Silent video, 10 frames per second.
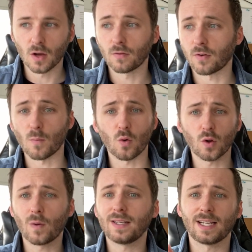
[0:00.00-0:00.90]
from all
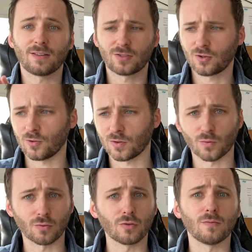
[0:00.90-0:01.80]
the way down to the
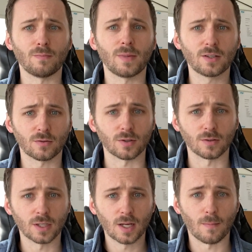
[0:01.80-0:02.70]
raw
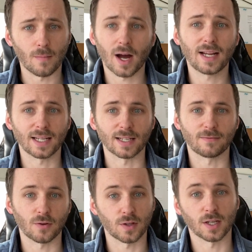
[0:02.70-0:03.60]
mineral mining
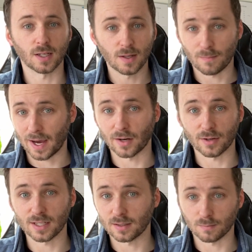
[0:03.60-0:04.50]
for the
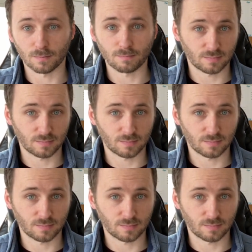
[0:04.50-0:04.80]
batteries and